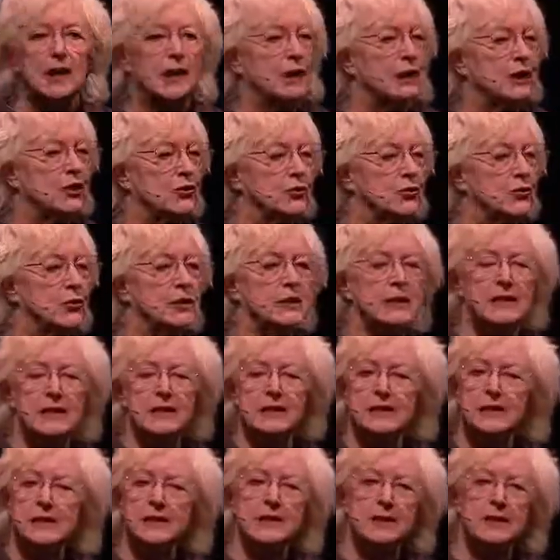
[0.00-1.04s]
In short, he
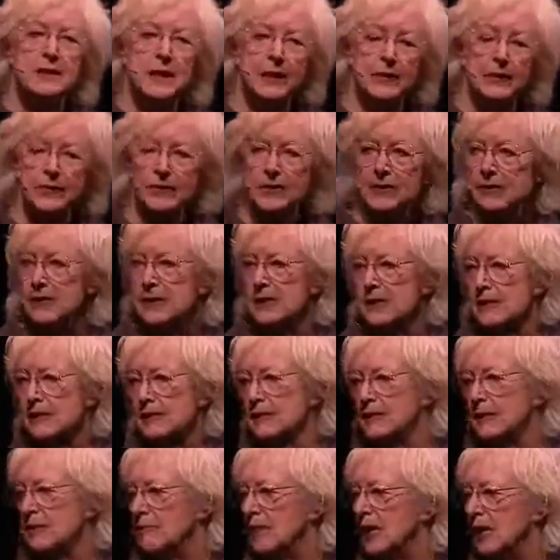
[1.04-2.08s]
did none of the
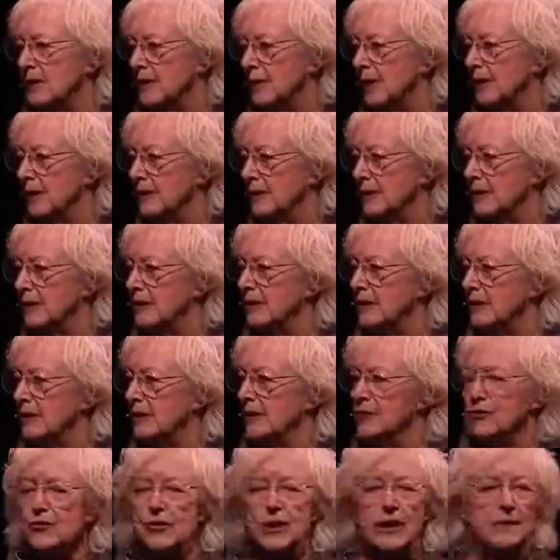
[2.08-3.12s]
things that might make it easy
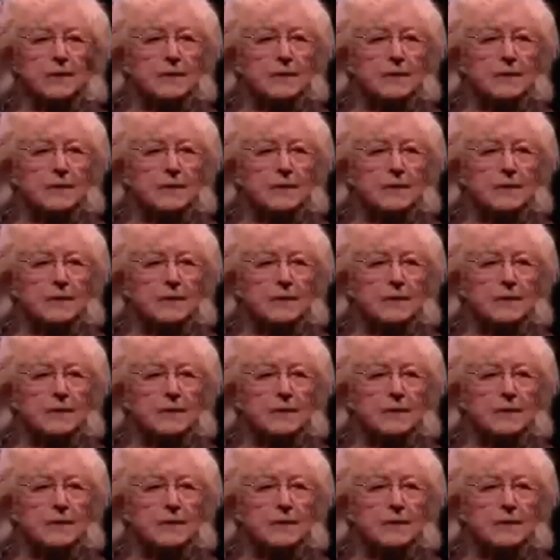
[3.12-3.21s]
to cry